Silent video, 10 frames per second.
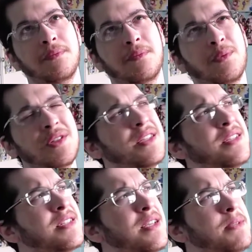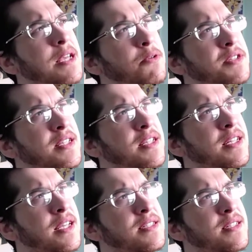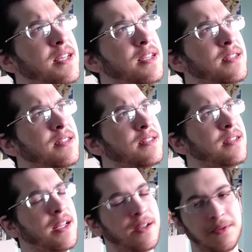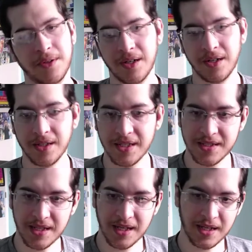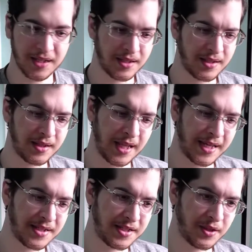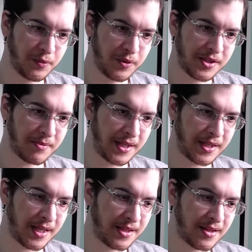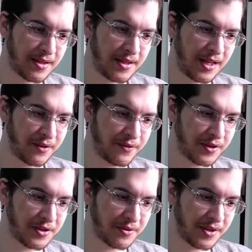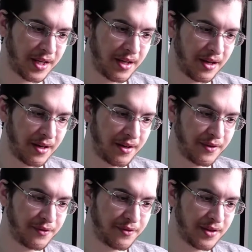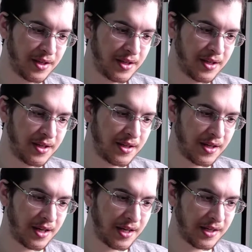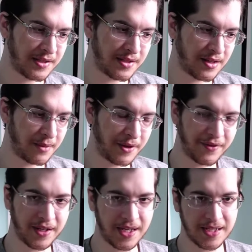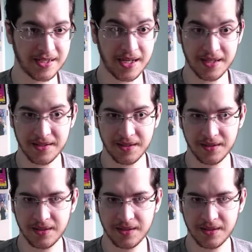Was it the same day or was it the next day? I don't know. Regardless, last year was my 9th anniversary of starting my fight against cancer.